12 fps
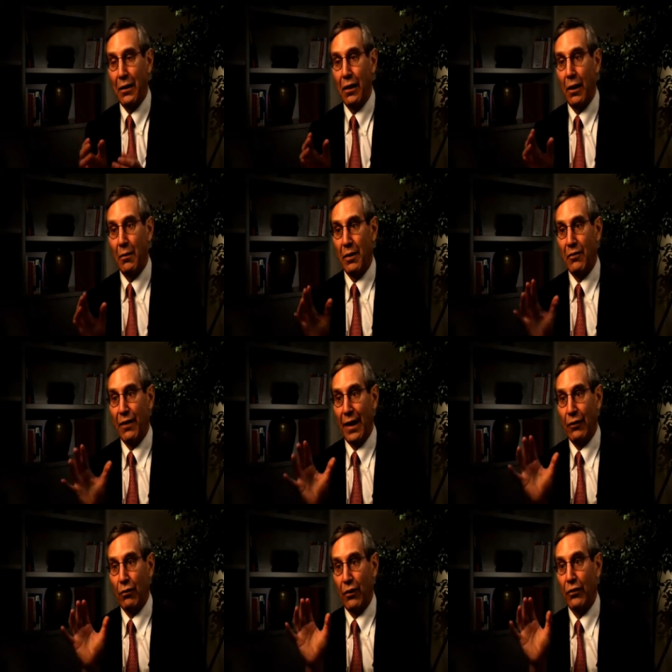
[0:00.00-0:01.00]
Um, in
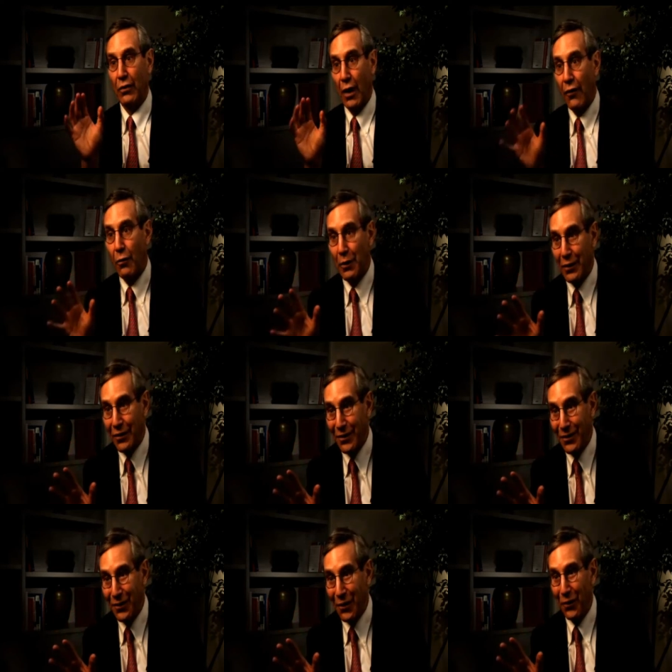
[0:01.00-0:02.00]
fact, trust in government
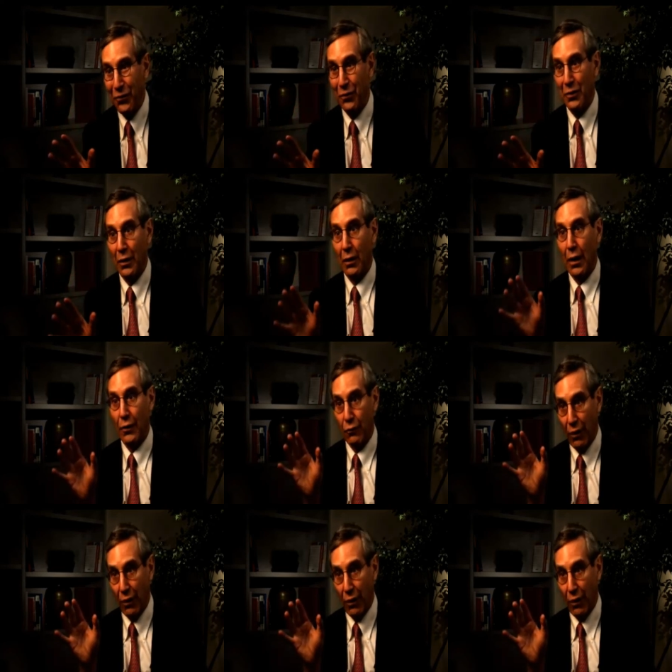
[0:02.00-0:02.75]
also declined,